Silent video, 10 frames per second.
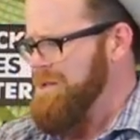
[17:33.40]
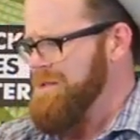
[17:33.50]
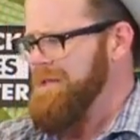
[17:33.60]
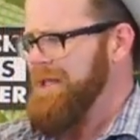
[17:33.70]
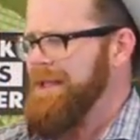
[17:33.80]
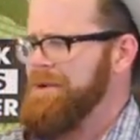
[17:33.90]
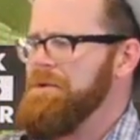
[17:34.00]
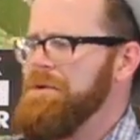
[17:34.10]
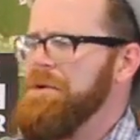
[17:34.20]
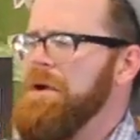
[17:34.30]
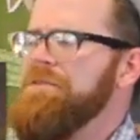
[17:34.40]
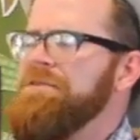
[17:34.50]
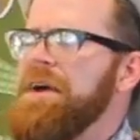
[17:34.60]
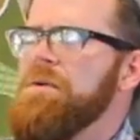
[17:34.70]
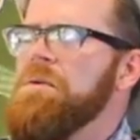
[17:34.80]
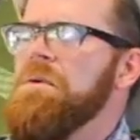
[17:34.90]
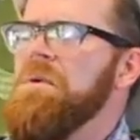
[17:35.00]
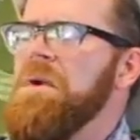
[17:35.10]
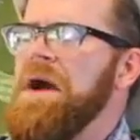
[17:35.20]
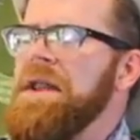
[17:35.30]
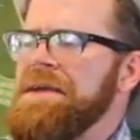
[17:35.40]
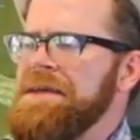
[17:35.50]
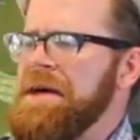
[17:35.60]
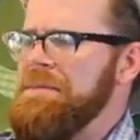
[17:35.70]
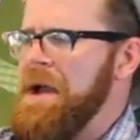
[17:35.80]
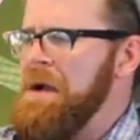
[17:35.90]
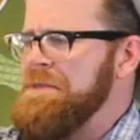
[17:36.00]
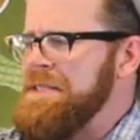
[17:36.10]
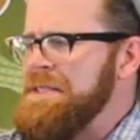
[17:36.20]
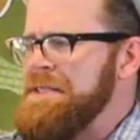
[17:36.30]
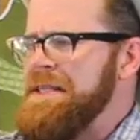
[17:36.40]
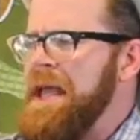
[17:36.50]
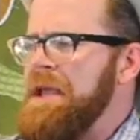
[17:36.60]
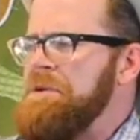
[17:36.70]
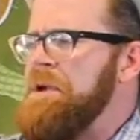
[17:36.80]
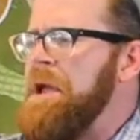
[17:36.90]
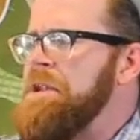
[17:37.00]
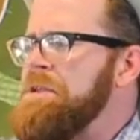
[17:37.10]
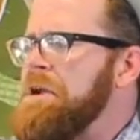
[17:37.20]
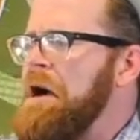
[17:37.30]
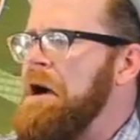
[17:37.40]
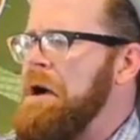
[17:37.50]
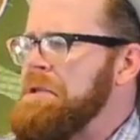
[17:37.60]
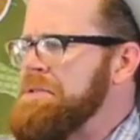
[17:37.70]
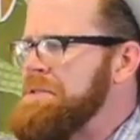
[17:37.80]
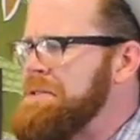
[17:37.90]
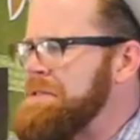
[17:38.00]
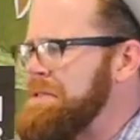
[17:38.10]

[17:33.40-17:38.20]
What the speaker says: I don't know if I want to come out today, Red Yarns.